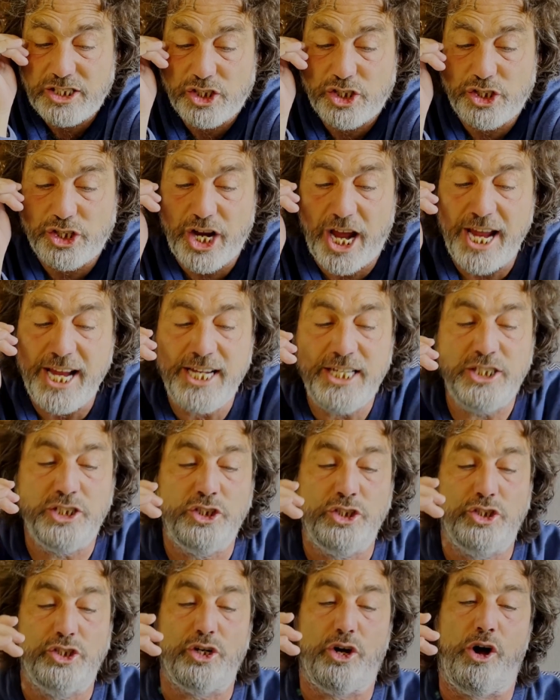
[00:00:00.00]

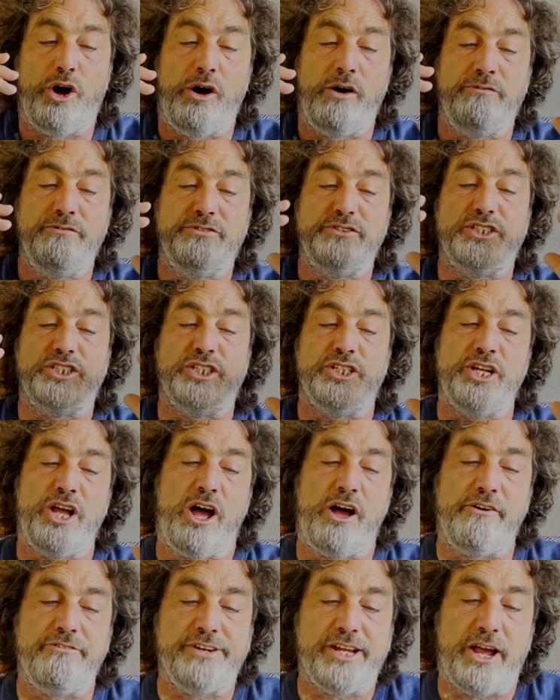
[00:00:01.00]
change of
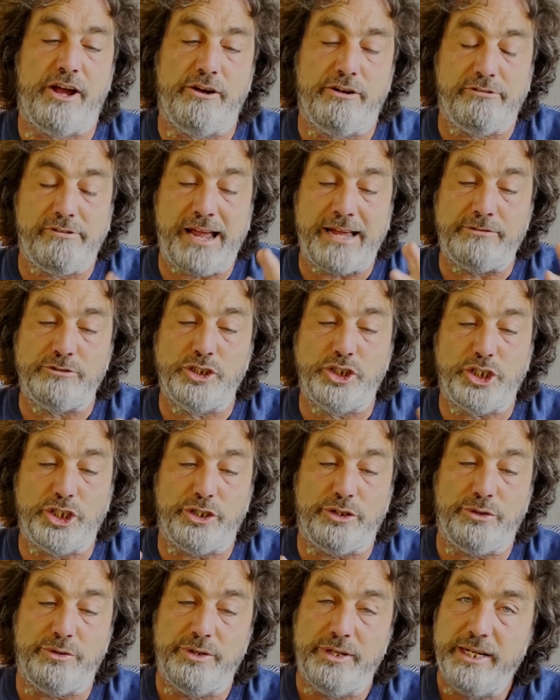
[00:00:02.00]
scenario around
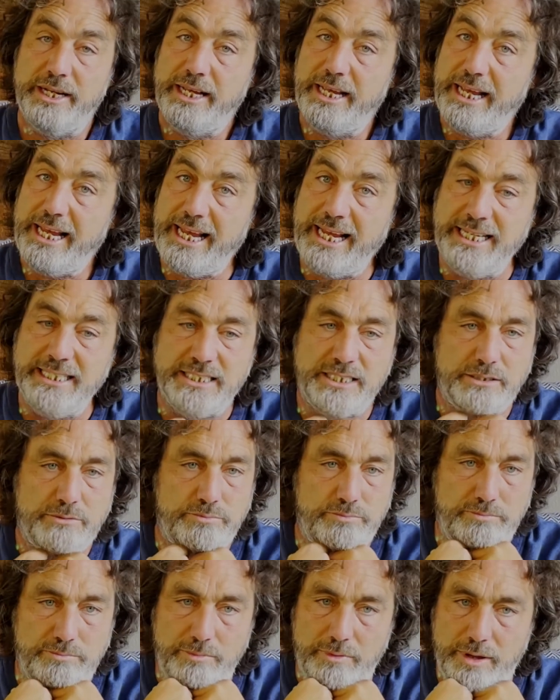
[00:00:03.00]
you is
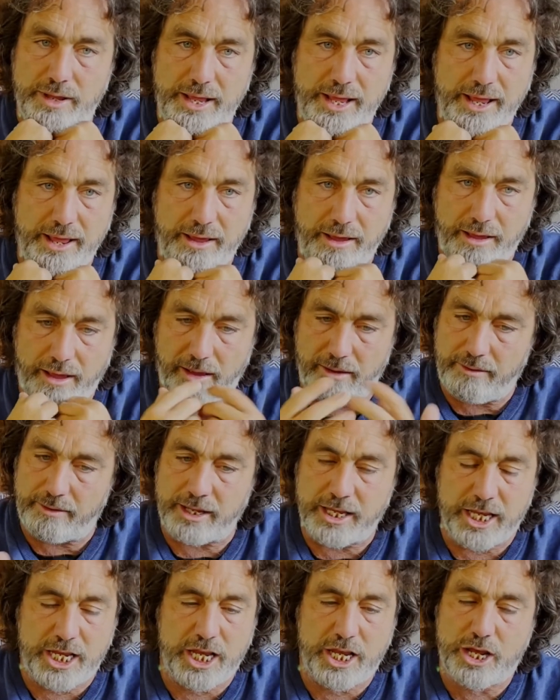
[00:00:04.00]

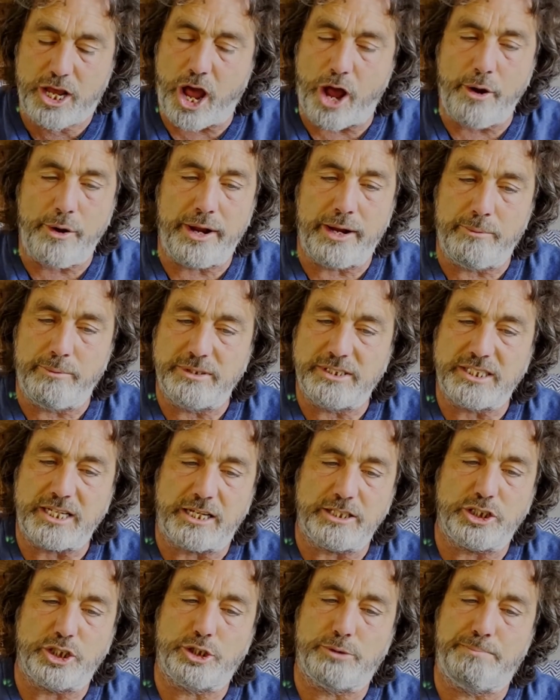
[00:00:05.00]
going with
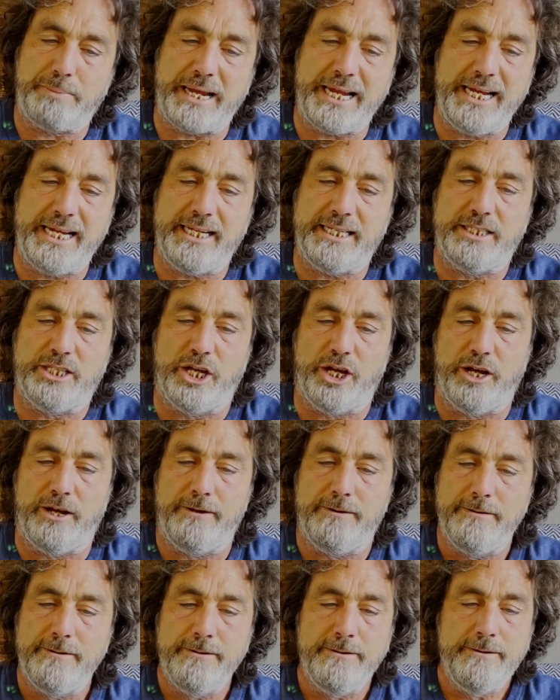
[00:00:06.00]
such speed that,
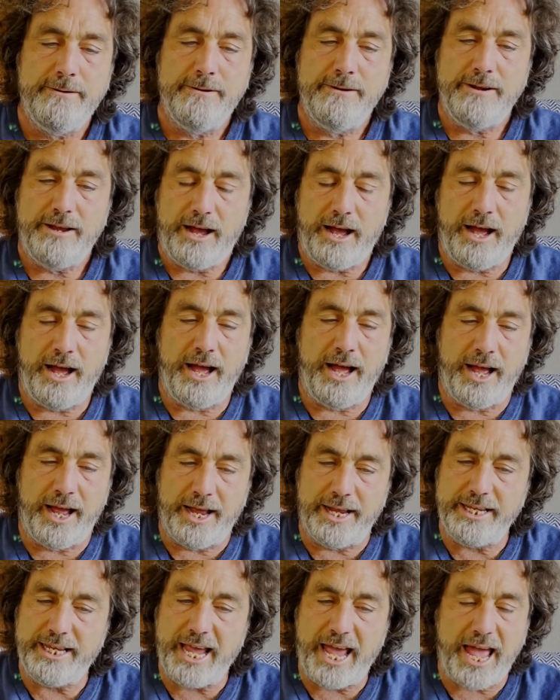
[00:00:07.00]

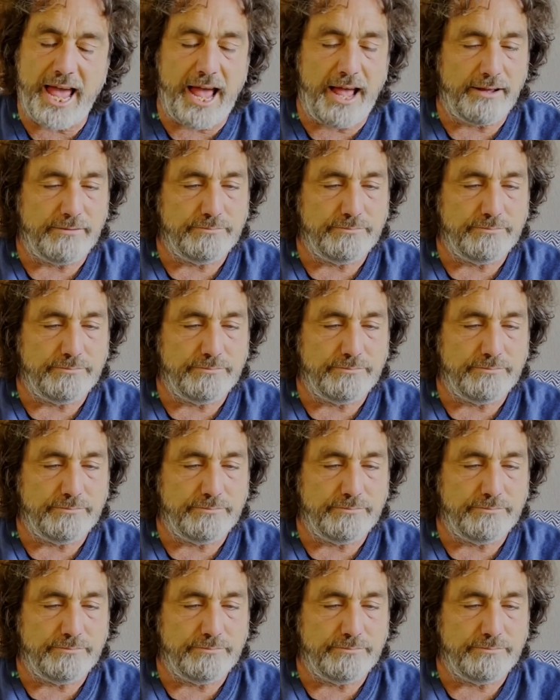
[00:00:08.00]
uh, yeah,